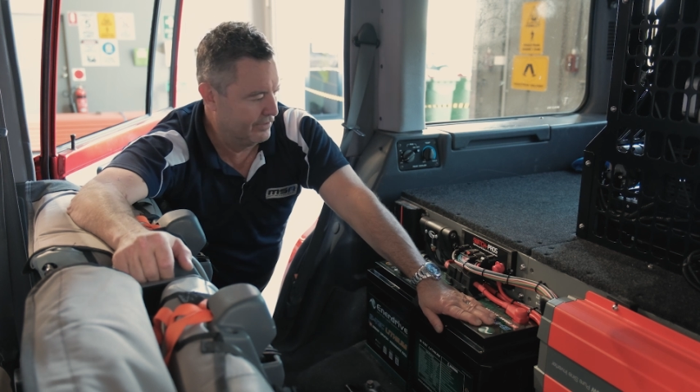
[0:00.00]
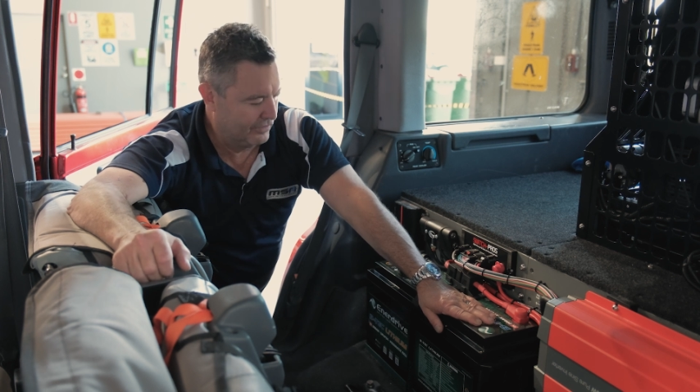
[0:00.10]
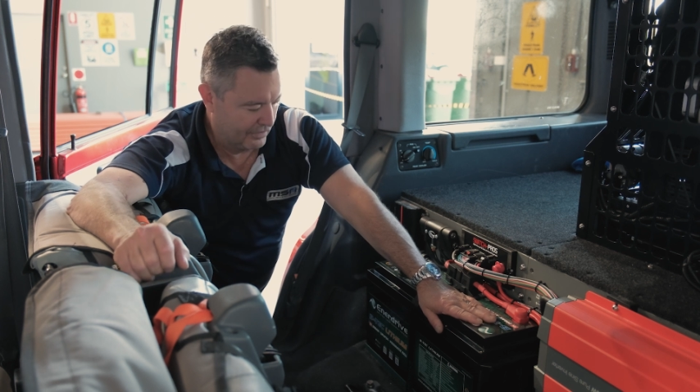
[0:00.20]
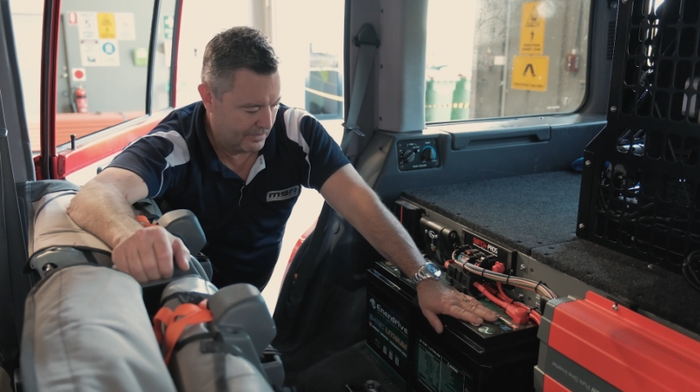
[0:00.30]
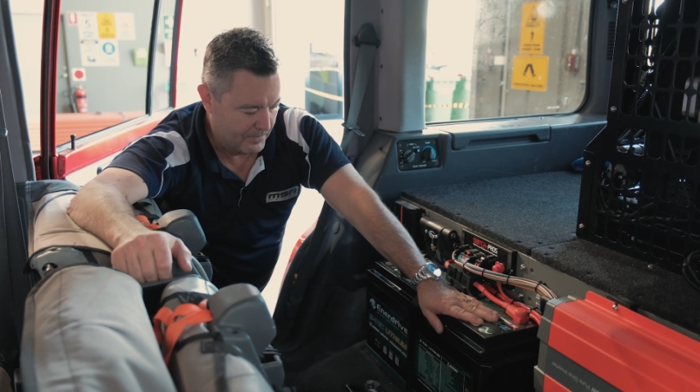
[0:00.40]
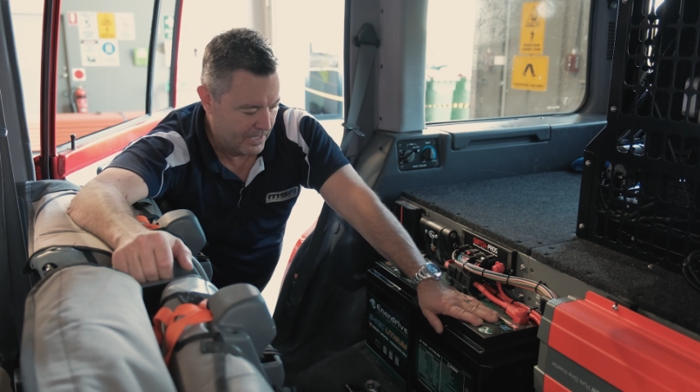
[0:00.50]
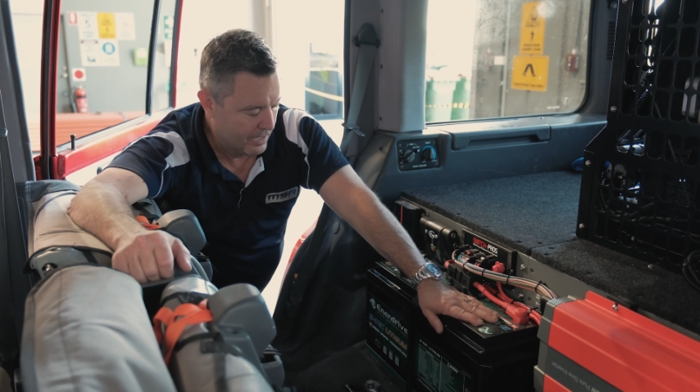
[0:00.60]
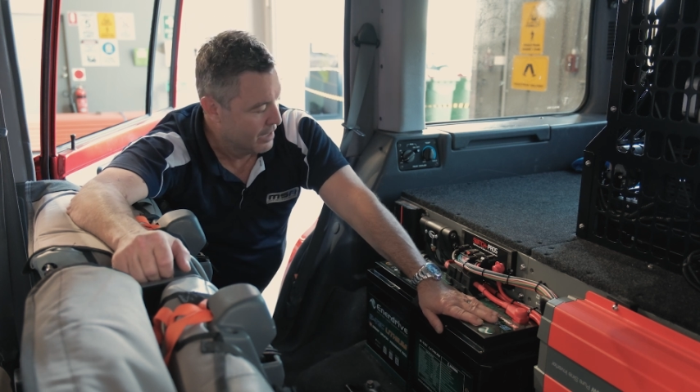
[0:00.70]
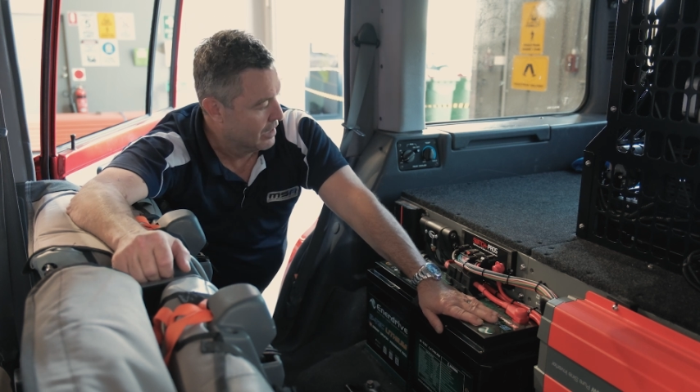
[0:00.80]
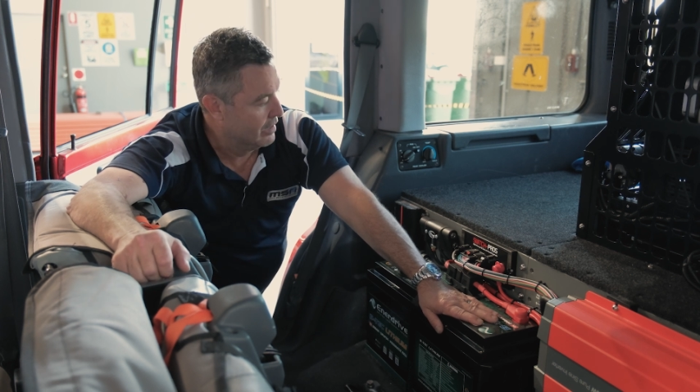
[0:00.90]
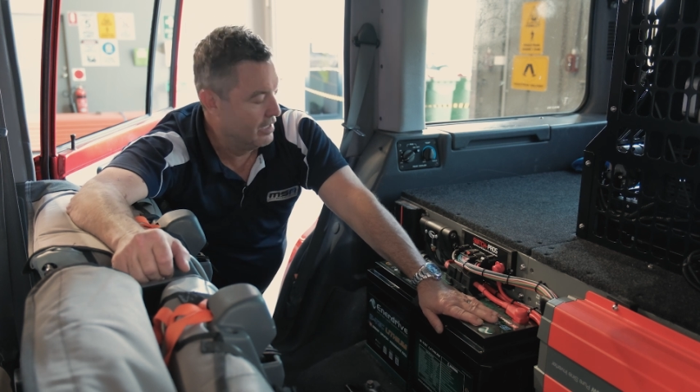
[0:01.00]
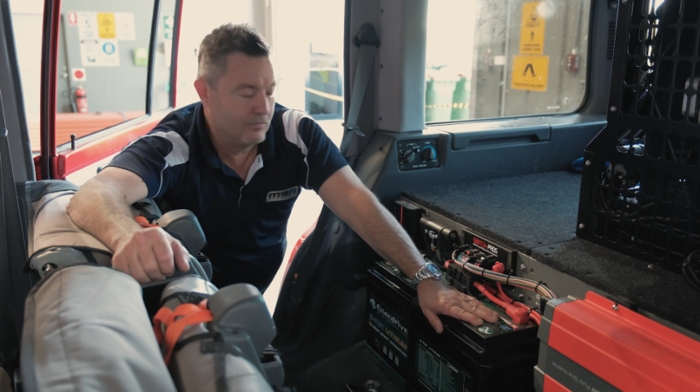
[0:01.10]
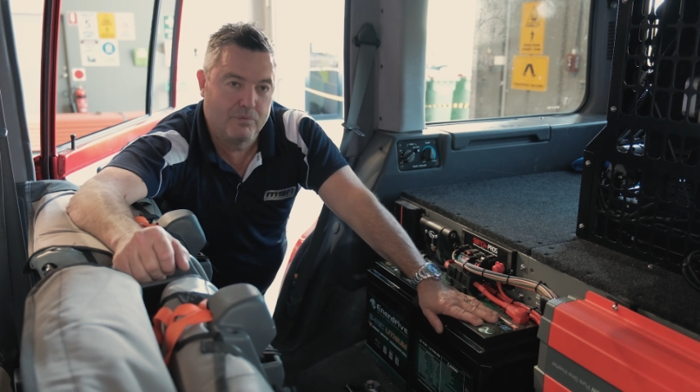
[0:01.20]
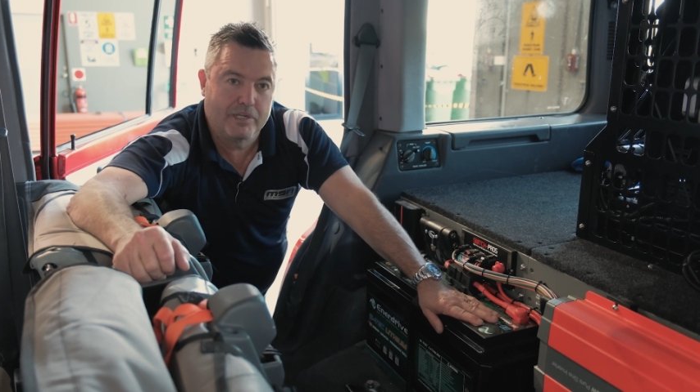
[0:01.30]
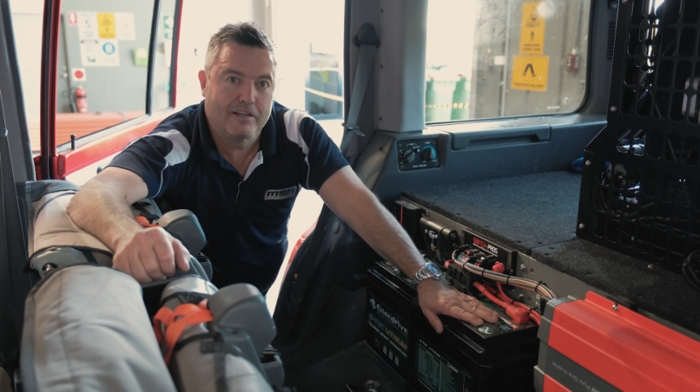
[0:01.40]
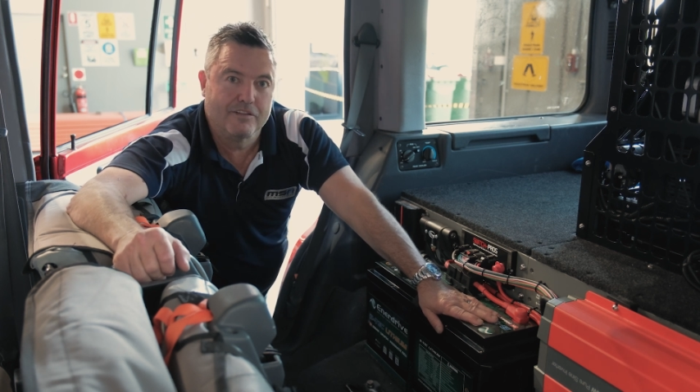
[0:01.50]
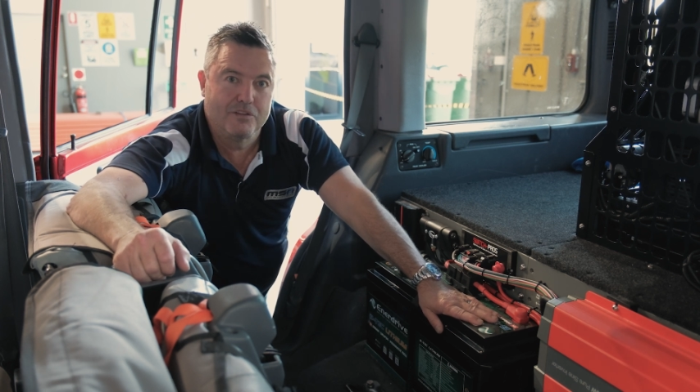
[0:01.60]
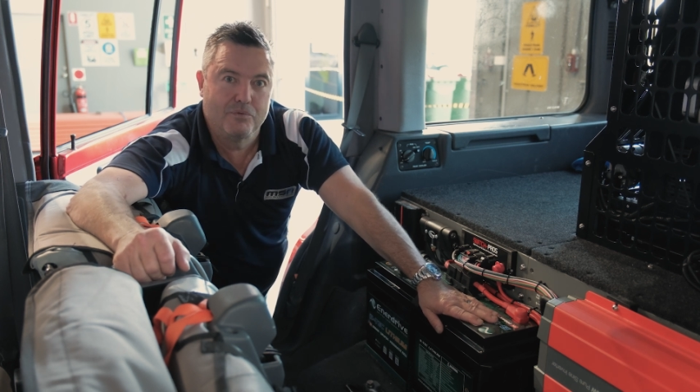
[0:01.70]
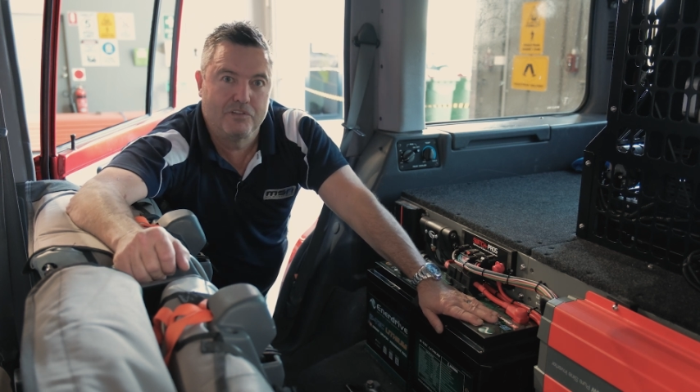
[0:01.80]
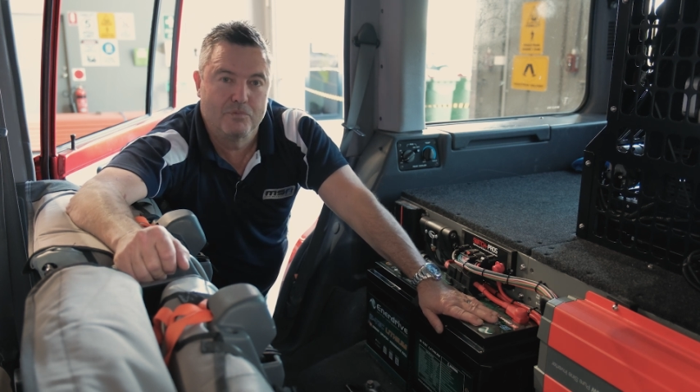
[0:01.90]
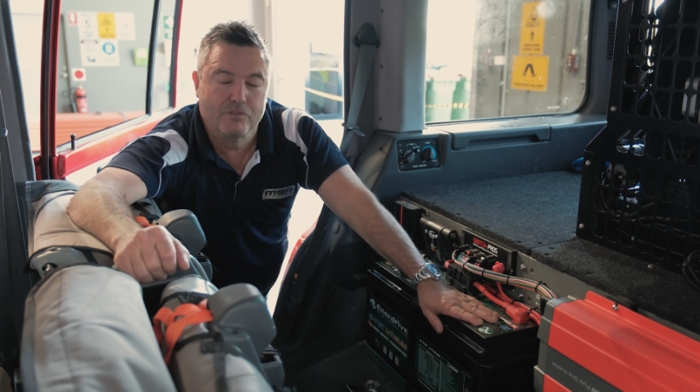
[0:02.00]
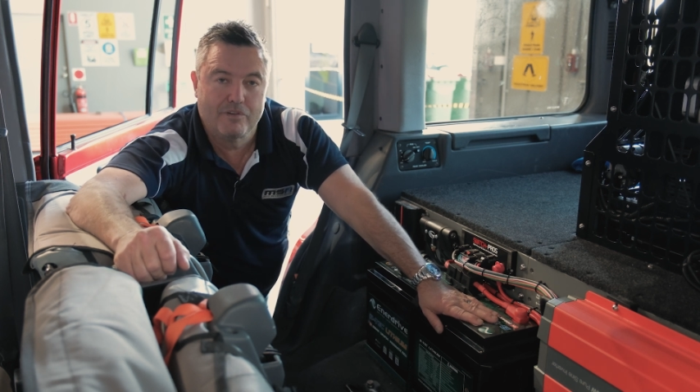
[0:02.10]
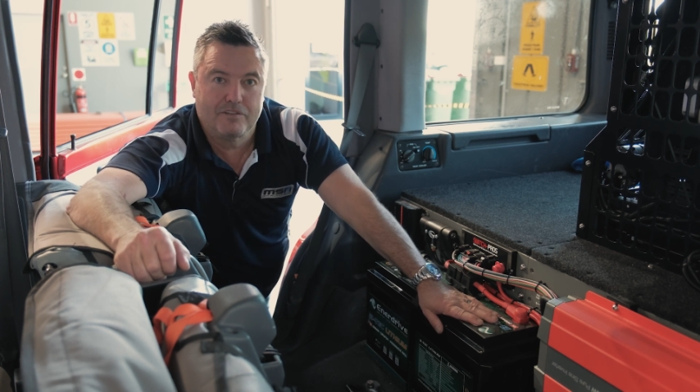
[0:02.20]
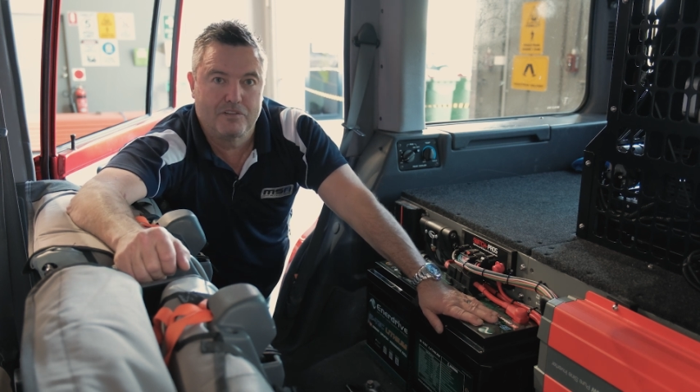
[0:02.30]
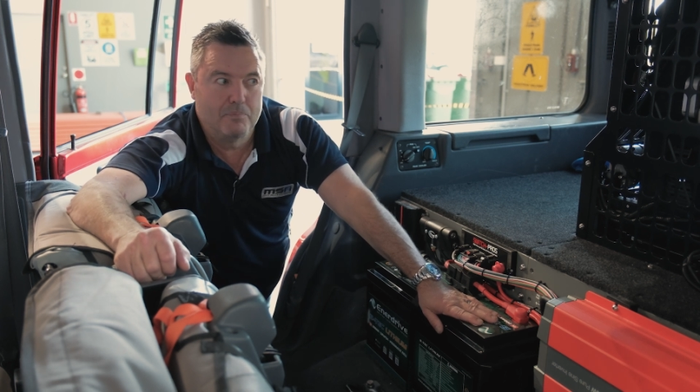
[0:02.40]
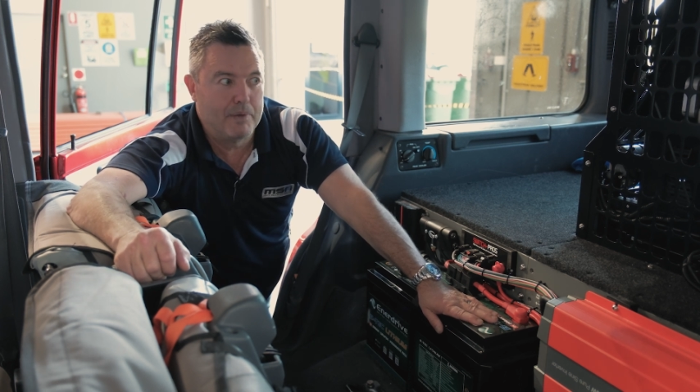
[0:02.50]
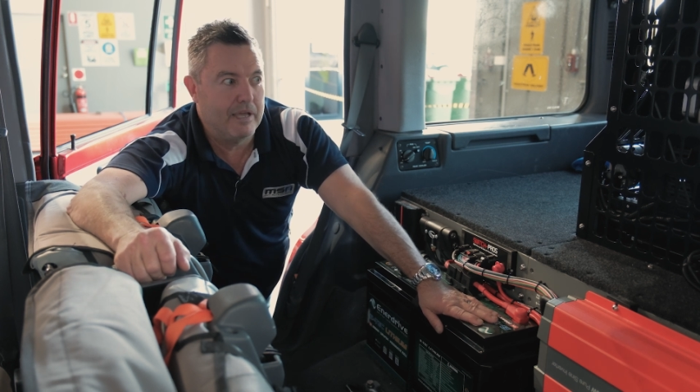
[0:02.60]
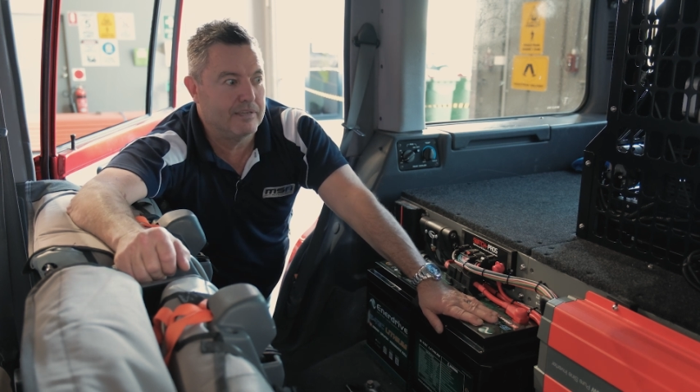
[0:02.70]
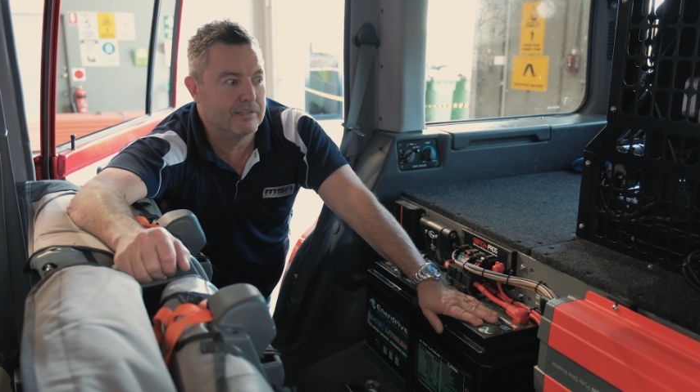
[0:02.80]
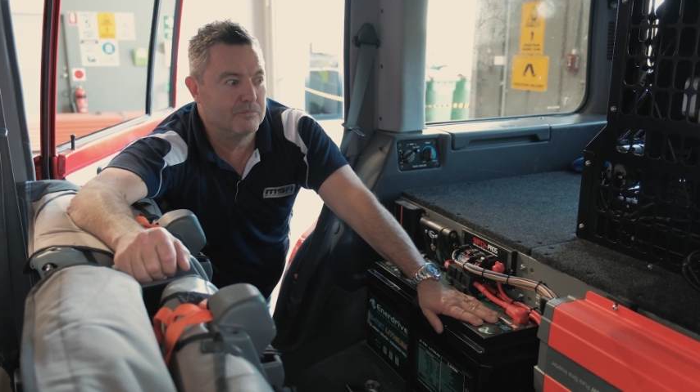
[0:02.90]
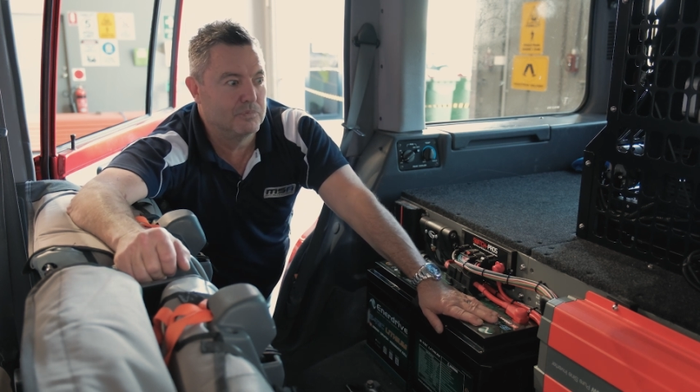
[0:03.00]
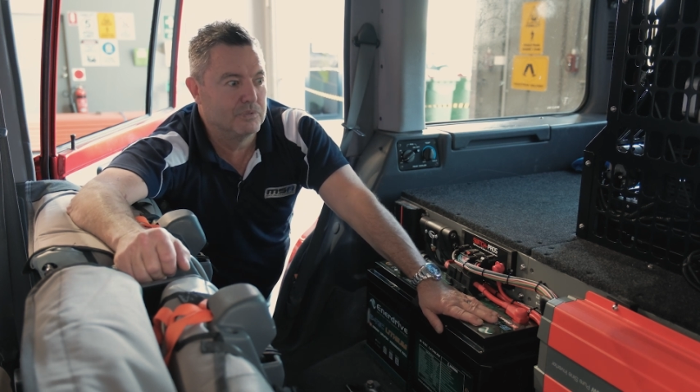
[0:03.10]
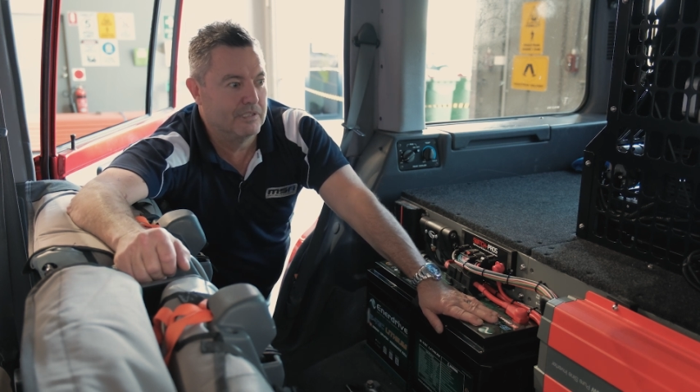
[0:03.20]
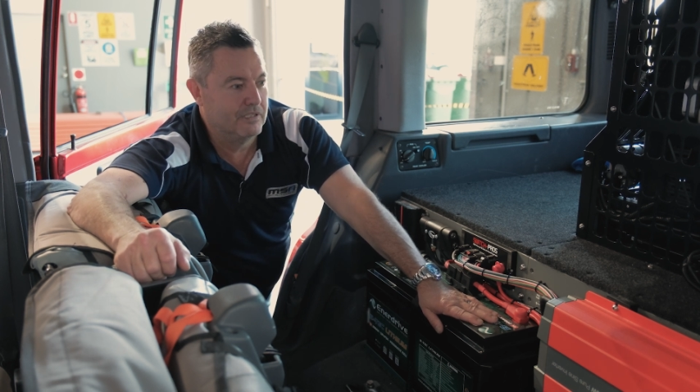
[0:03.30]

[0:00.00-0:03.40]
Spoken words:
So now what we're going to do is move around to the back, and